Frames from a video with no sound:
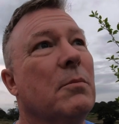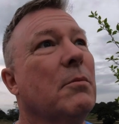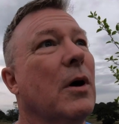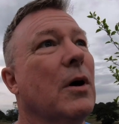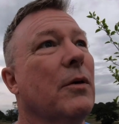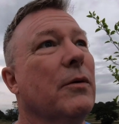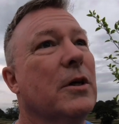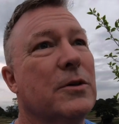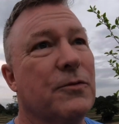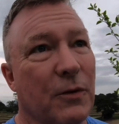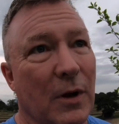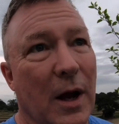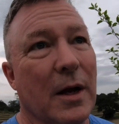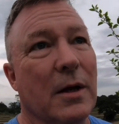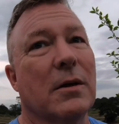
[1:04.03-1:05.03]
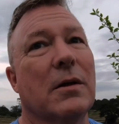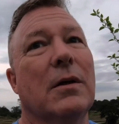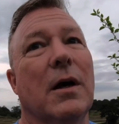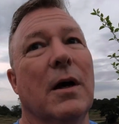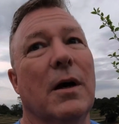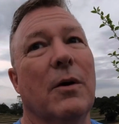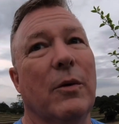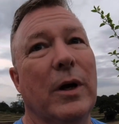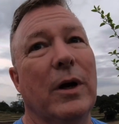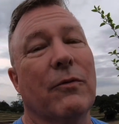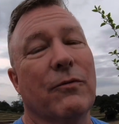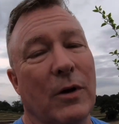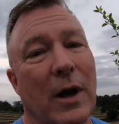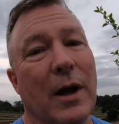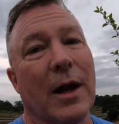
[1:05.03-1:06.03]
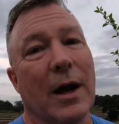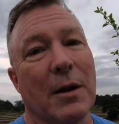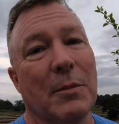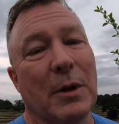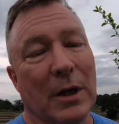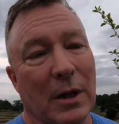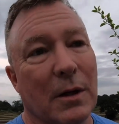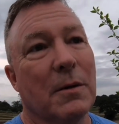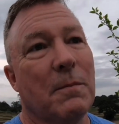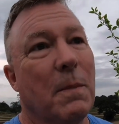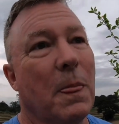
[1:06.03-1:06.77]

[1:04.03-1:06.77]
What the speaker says: but on this flight we are flying out of Manila.